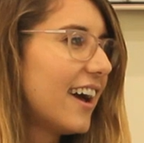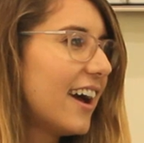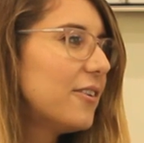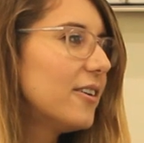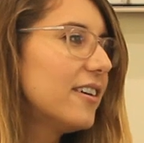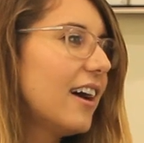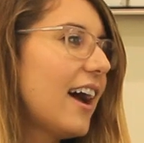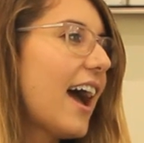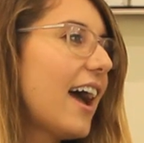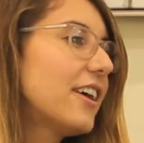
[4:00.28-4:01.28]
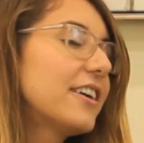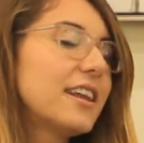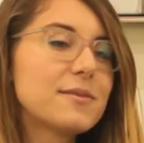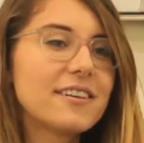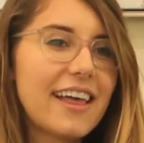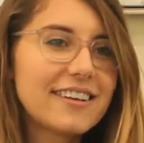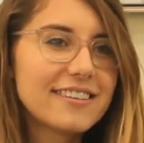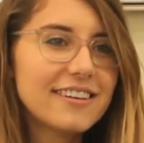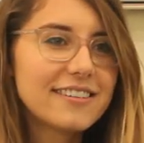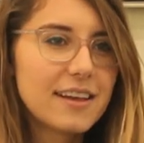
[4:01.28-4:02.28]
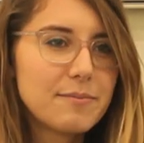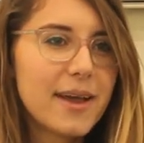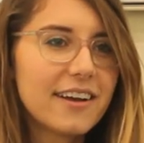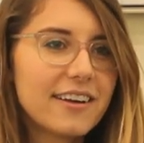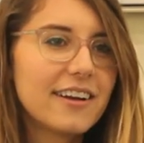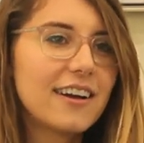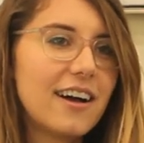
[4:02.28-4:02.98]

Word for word: Well, her name's Alexis. I met her